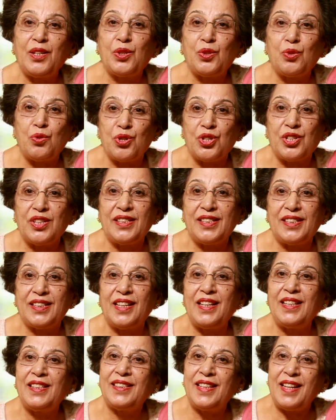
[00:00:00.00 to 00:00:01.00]
social
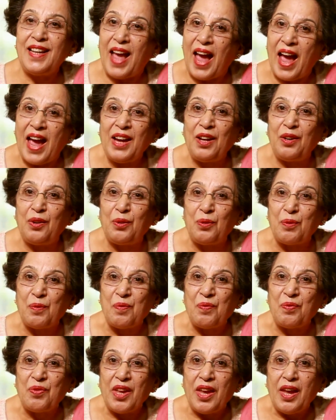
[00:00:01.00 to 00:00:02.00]
skills than I do.
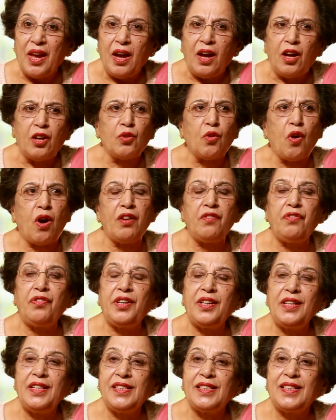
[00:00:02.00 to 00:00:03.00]
Her
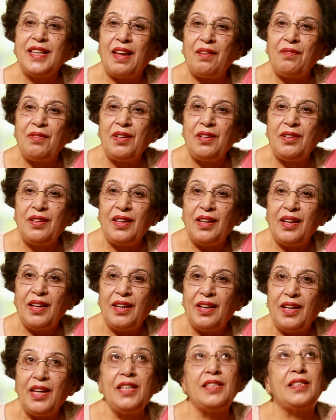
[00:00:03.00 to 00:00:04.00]
confidence level
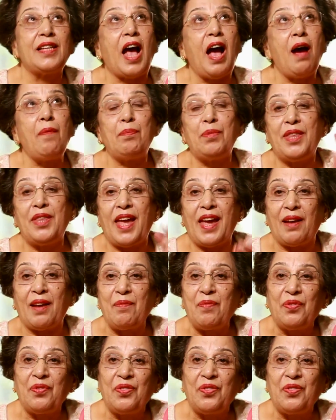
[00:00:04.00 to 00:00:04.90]
is up there,